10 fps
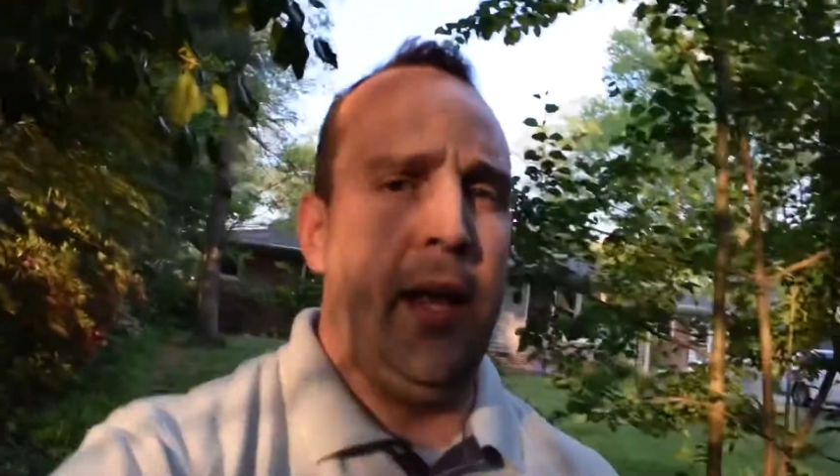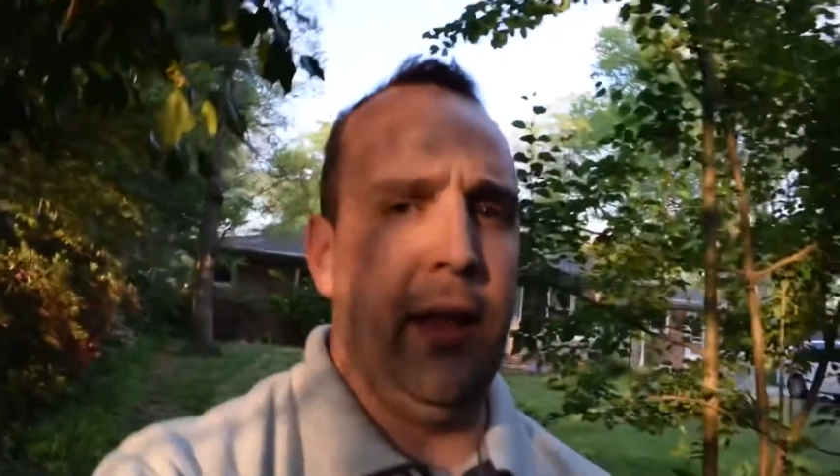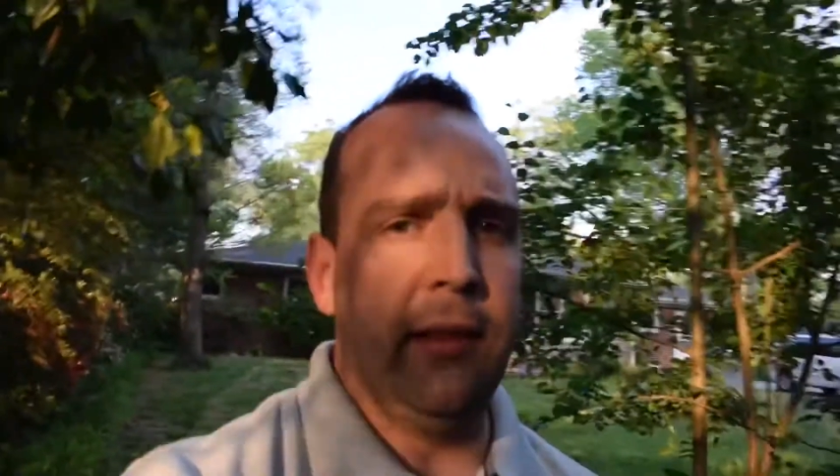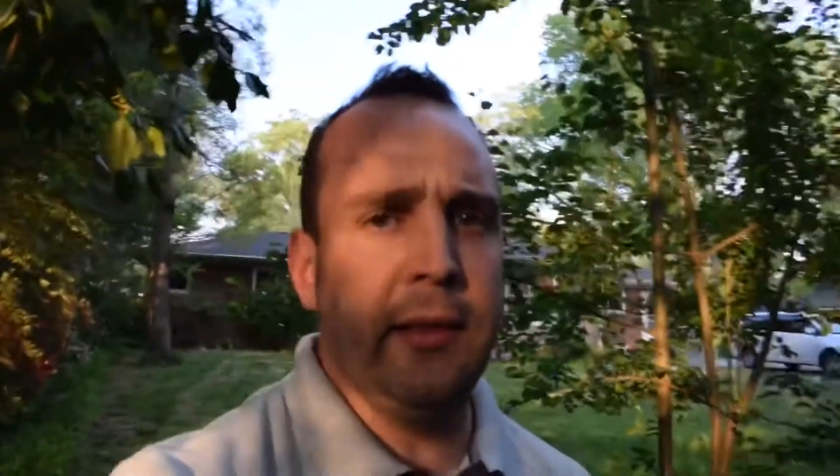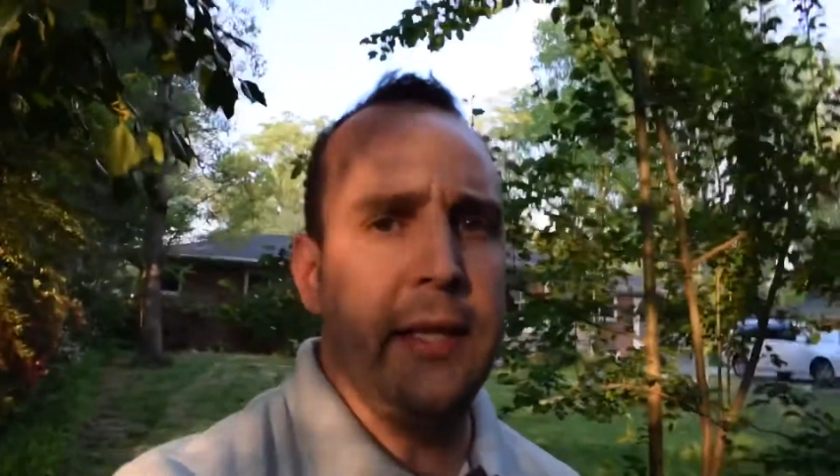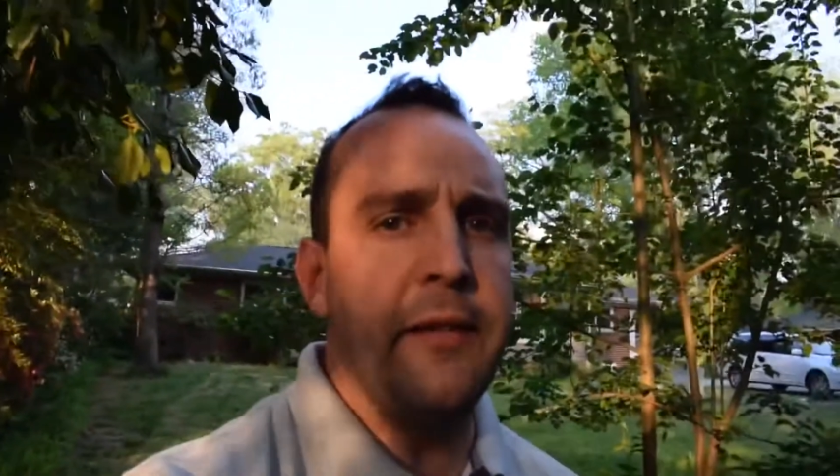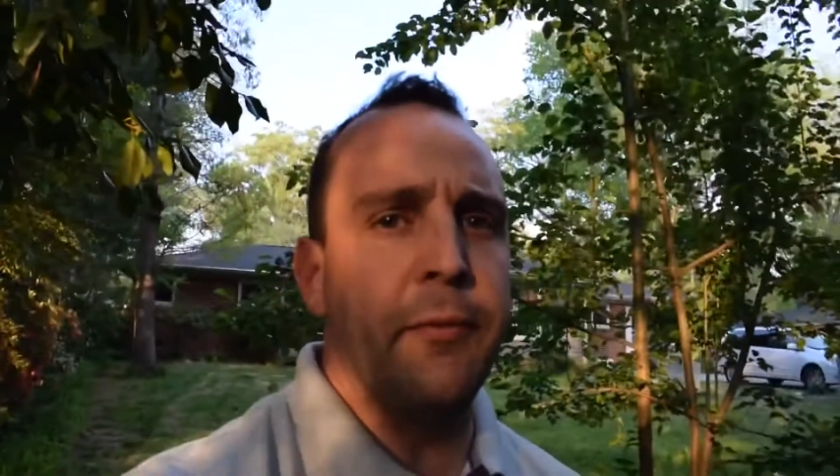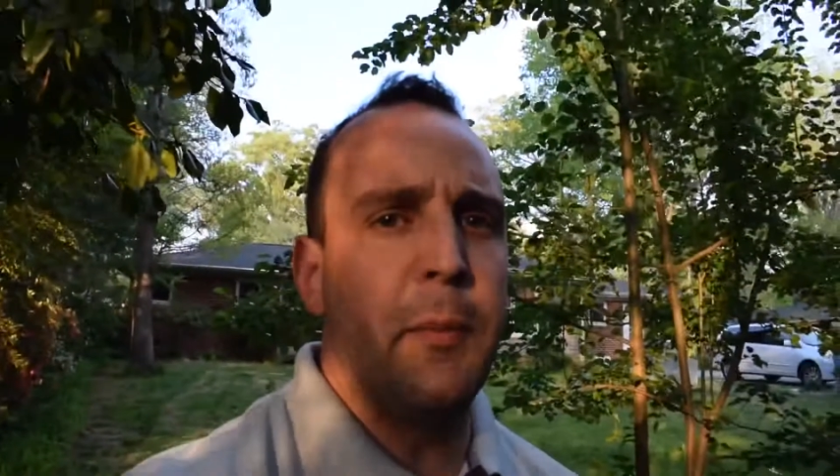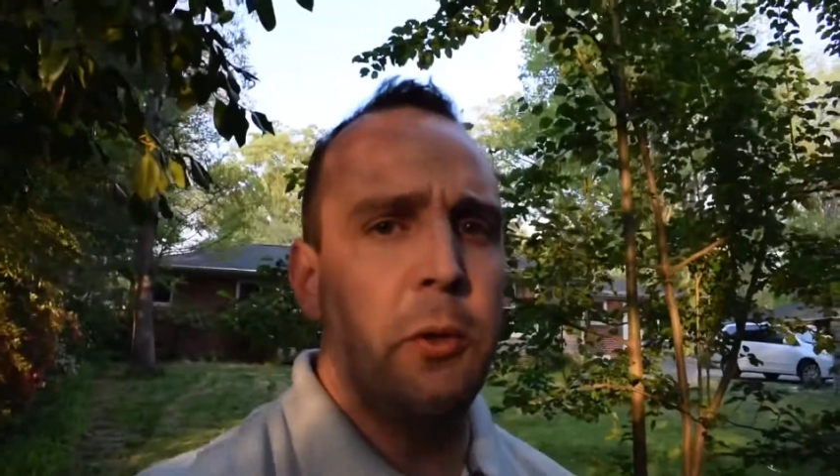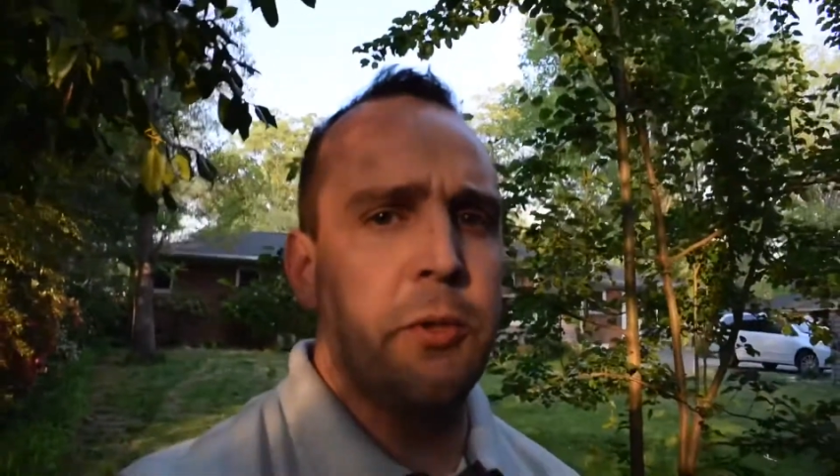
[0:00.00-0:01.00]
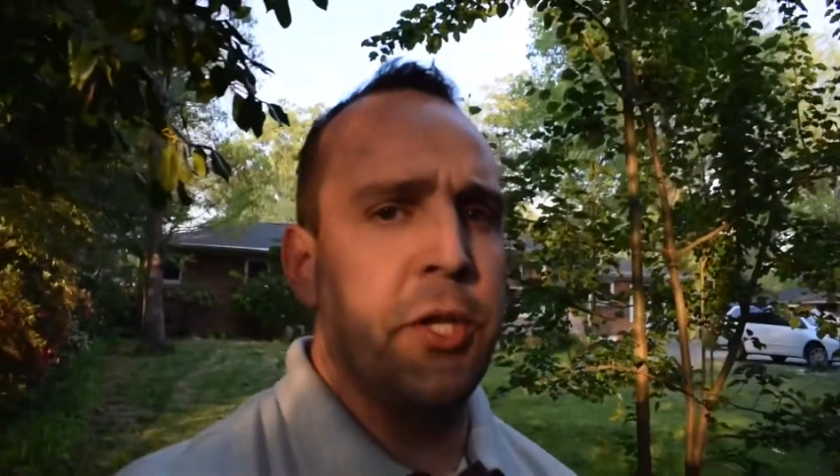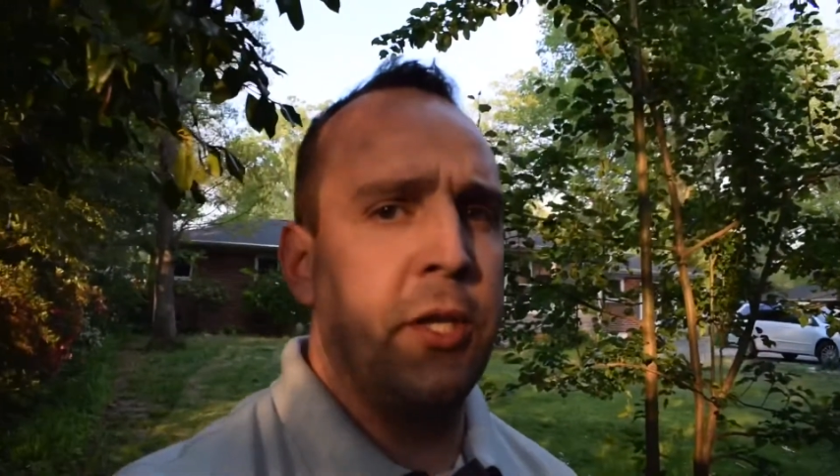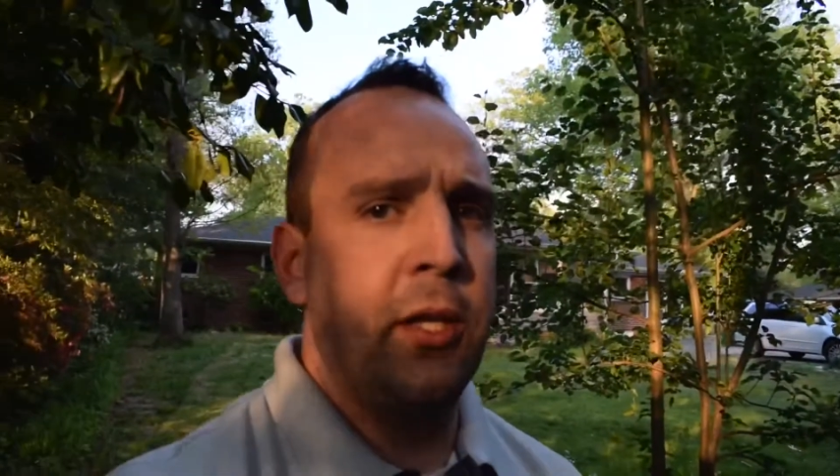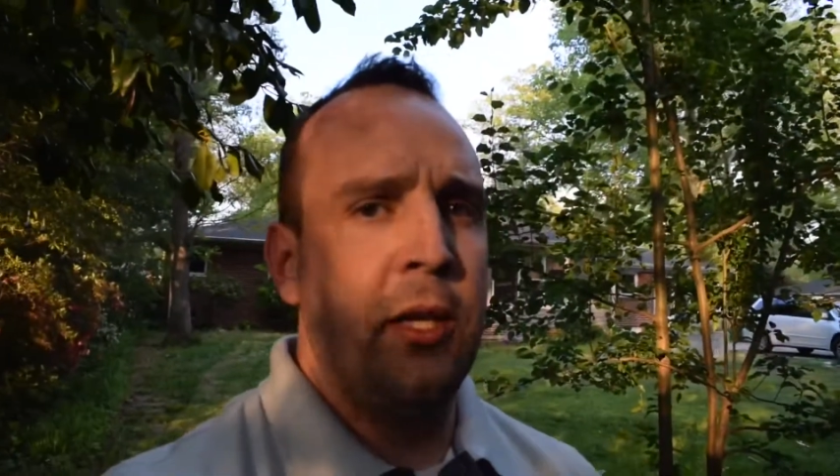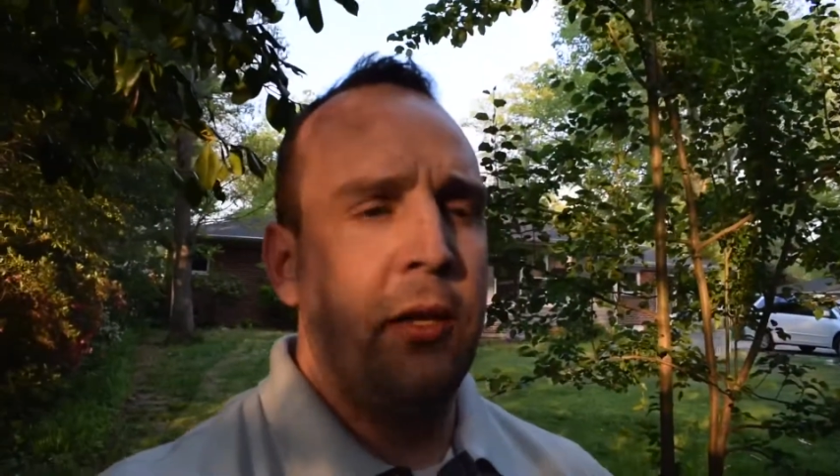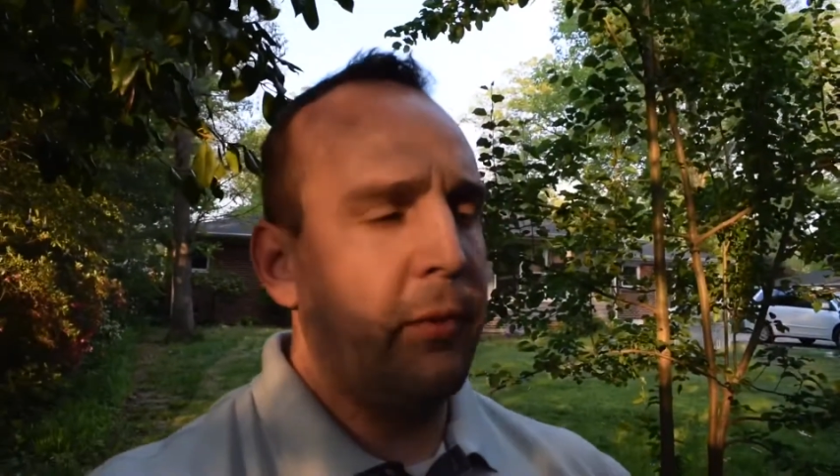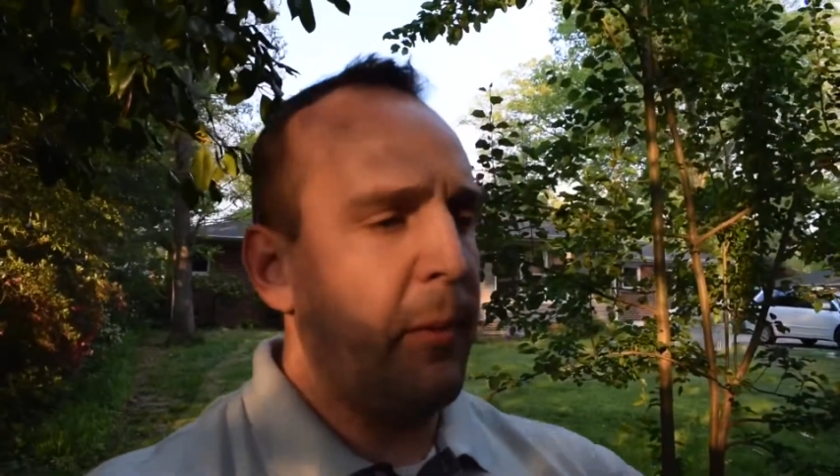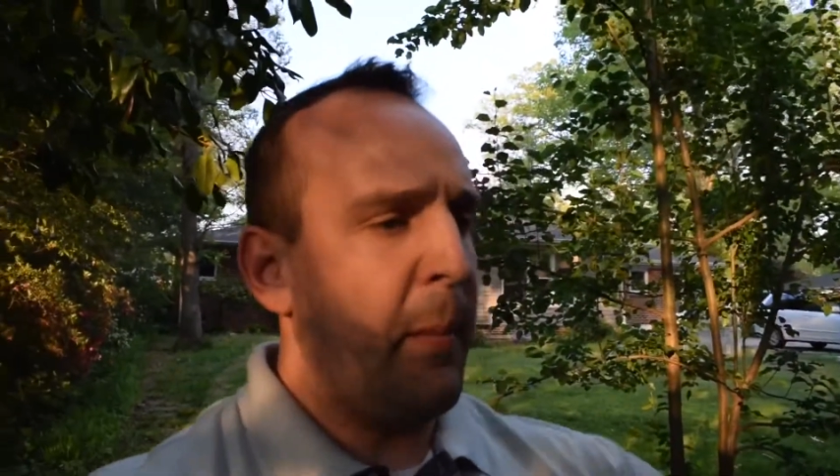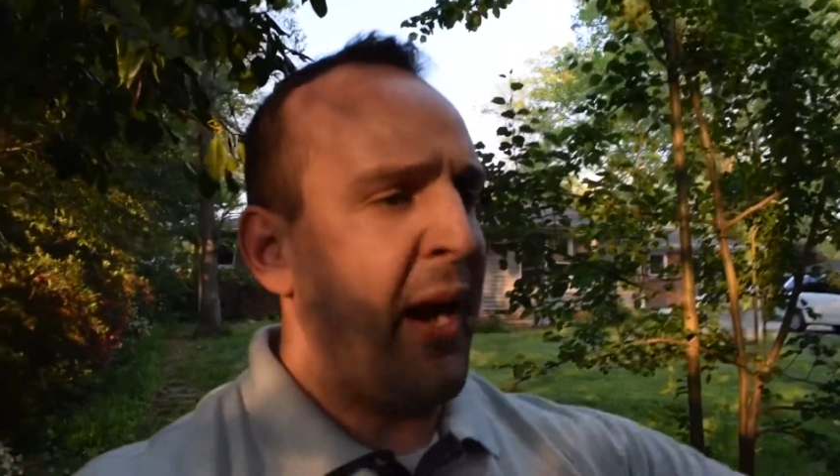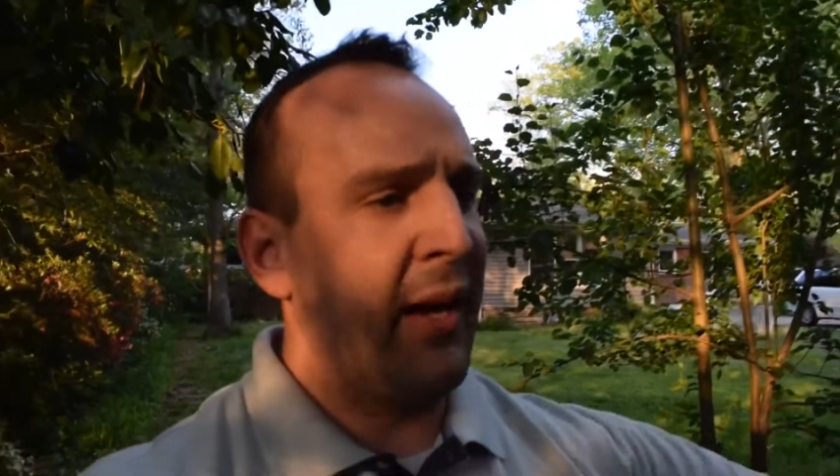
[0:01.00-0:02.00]
leaf mulch from
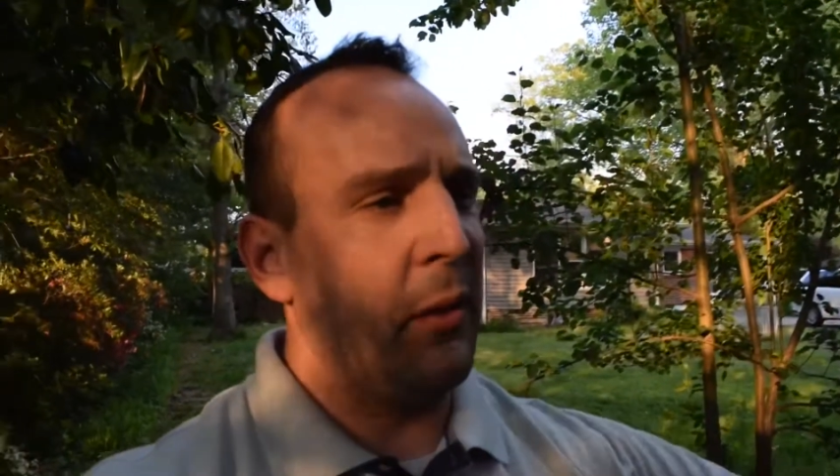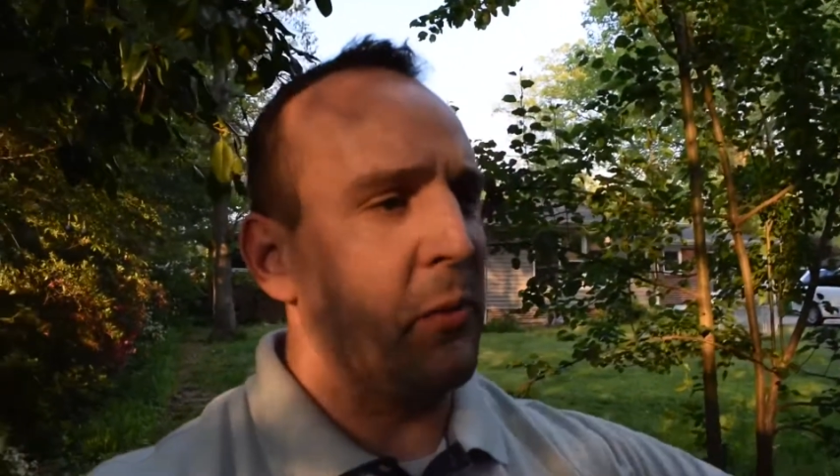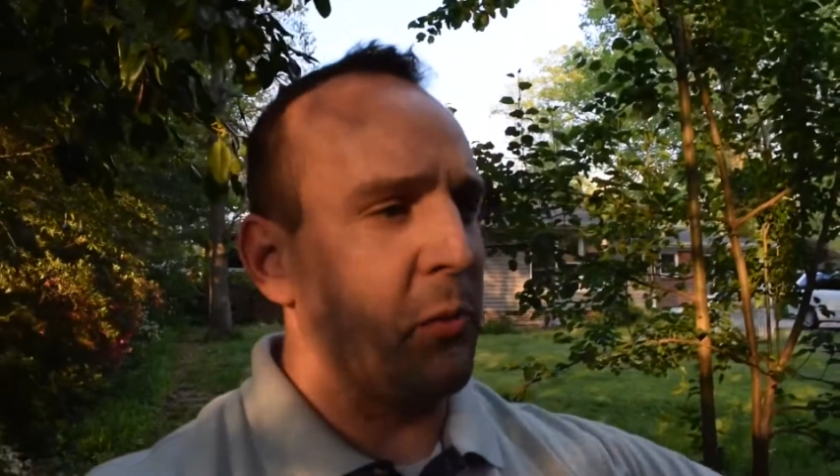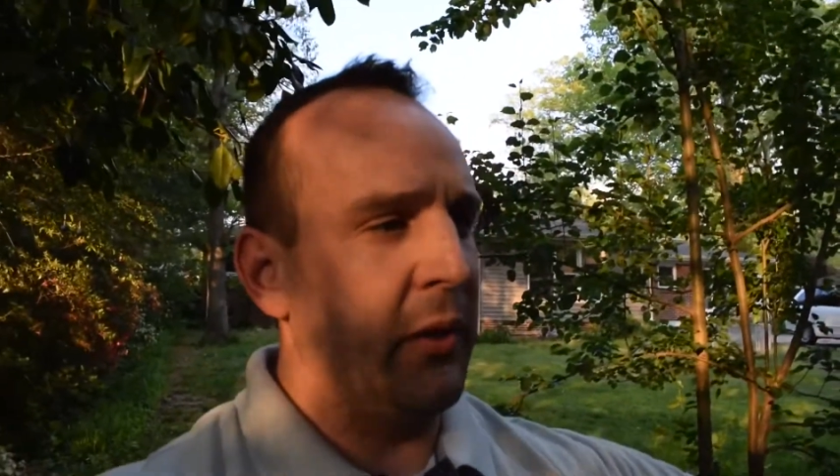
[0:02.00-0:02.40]
the back that was